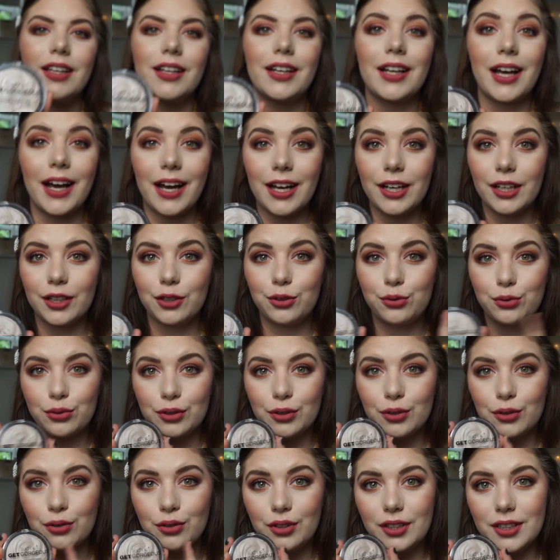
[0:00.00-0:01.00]
then I
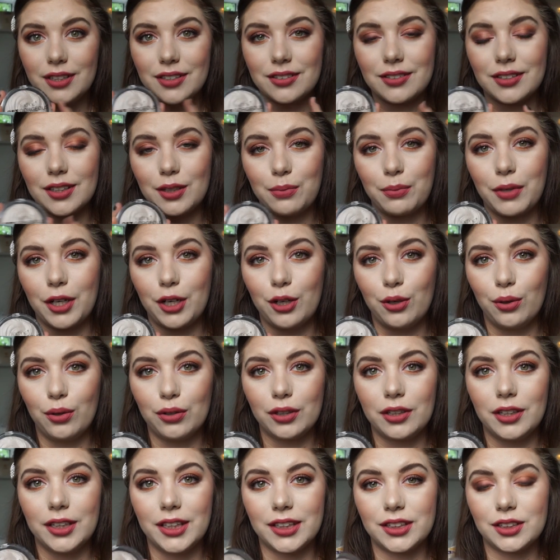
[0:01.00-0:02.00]
drew this in my
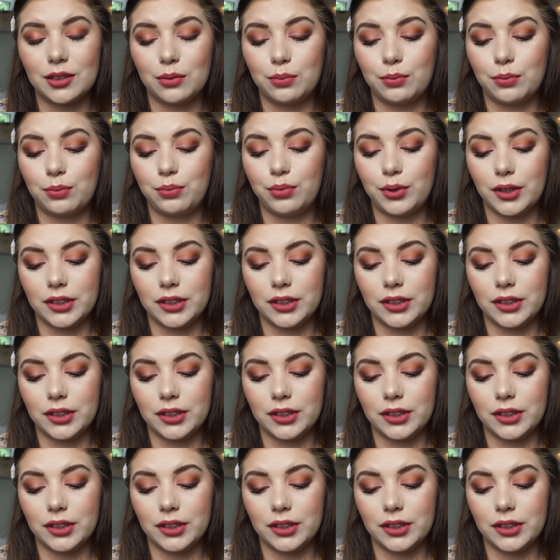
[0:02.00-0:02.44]
whole collection